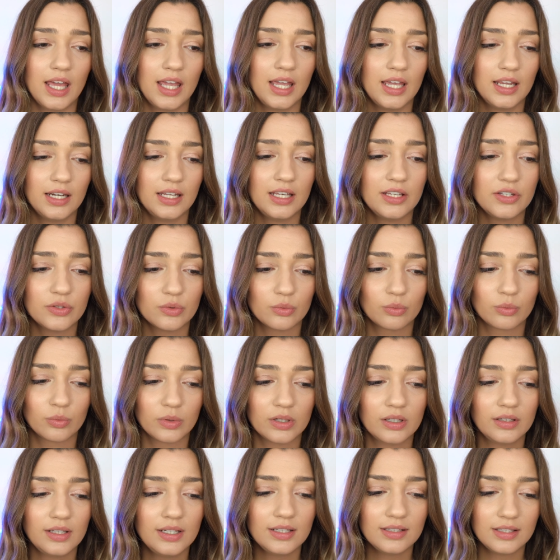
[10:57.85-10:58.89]
and he's
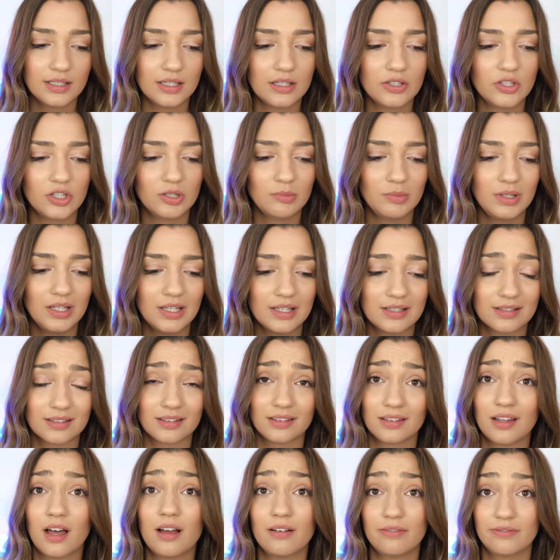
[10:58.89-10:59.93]
really teaching me his
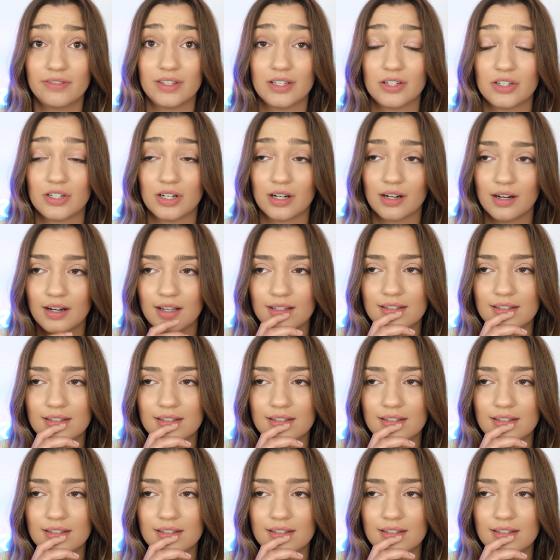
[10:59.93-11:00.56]
love this year.